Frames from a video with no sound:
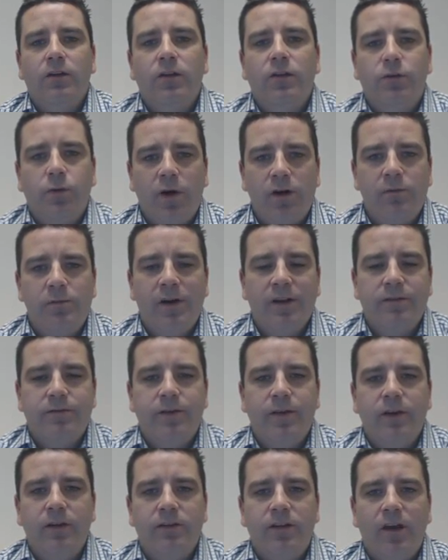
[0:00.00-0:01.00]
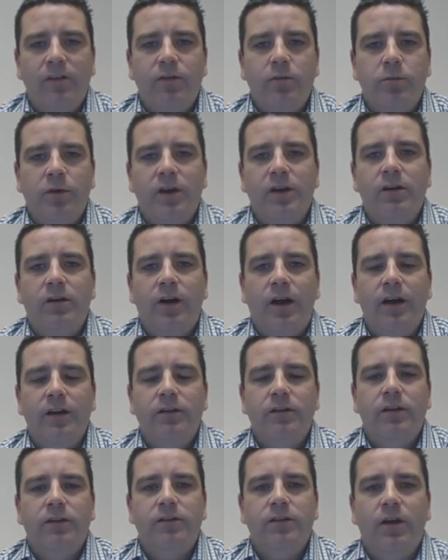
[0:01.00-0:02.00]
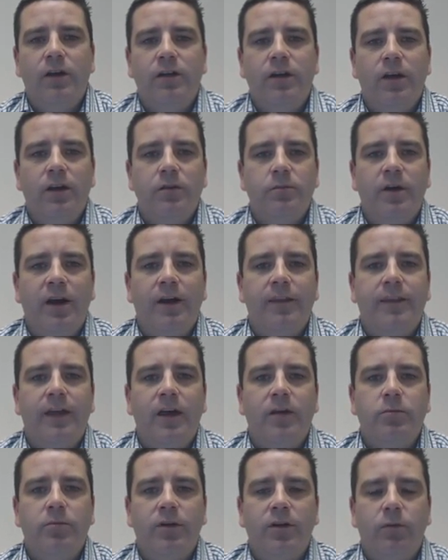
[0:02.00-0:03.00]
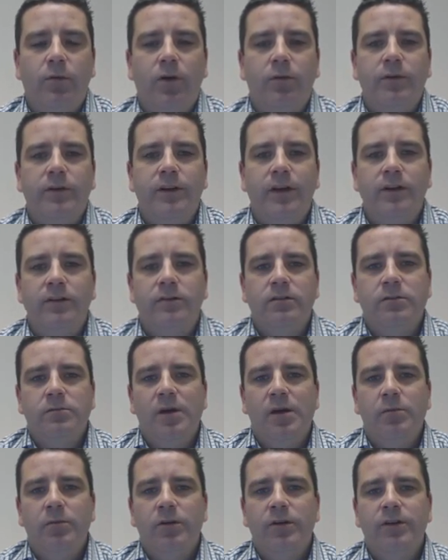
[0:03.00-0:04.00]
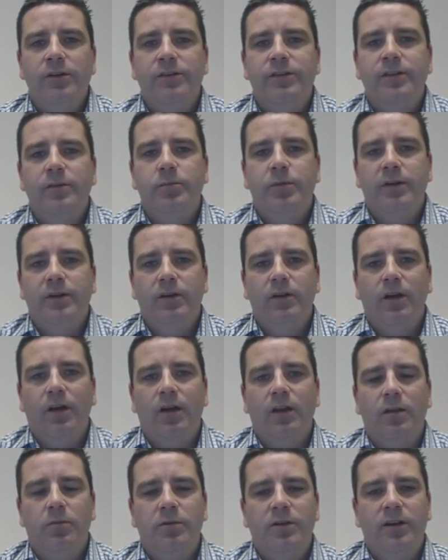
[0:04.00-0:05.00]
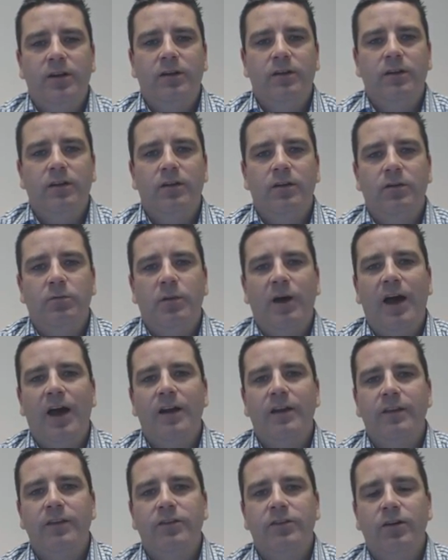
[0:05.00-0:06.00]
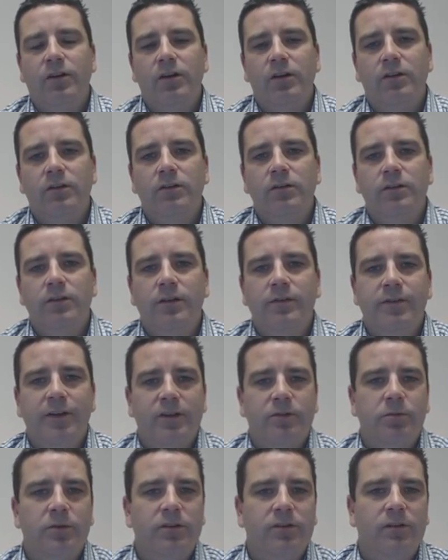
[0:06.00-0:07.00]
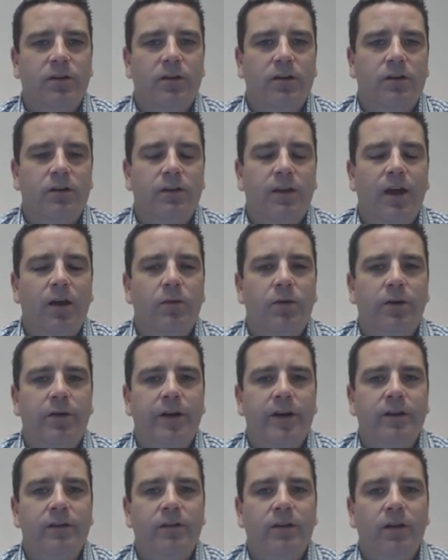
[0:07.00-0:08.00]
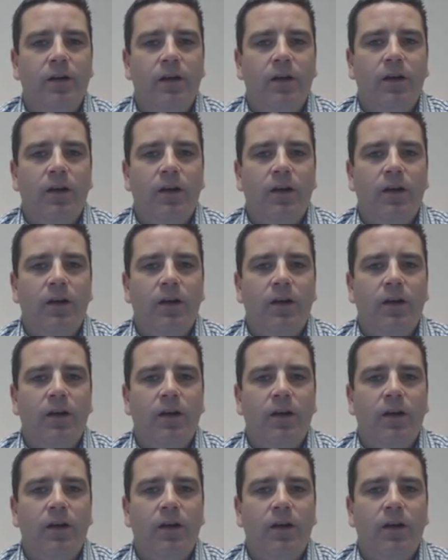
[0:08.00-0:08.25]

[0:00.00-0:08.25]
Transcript: The 12-month figures haven't been great, there's no doubt about that, but what we need to remember is the particular part of the cycle, the investment cycle that we're in.